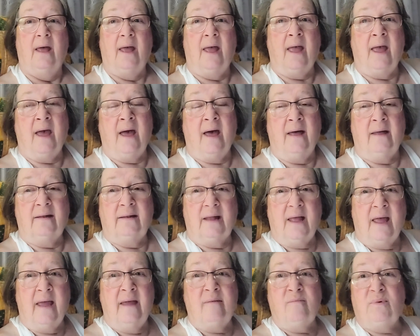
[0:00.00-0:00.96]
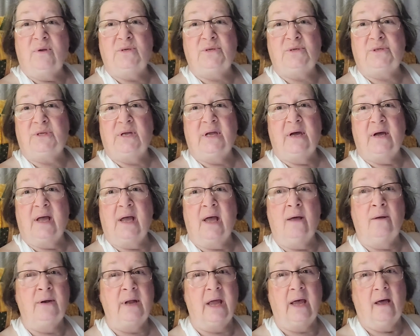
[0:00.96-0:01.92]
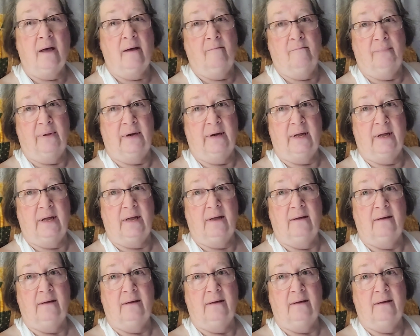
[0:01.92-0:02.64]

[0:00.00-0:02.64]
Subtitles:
at ABC Accounting Company.